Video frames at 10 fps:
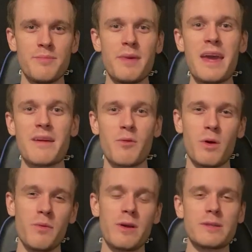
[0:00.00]
Hey
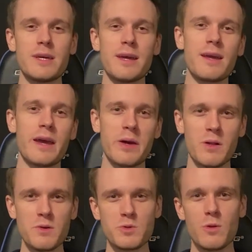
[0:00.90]
everyone, we are taking a
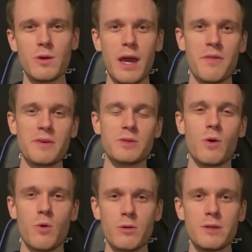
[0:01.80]
closer look at these
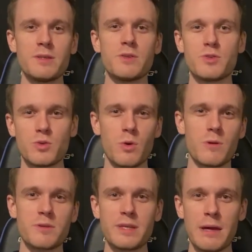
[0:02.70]
cordless
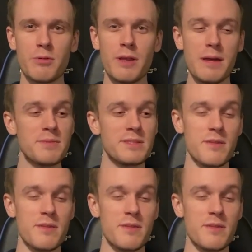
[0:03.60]
solar table lamps.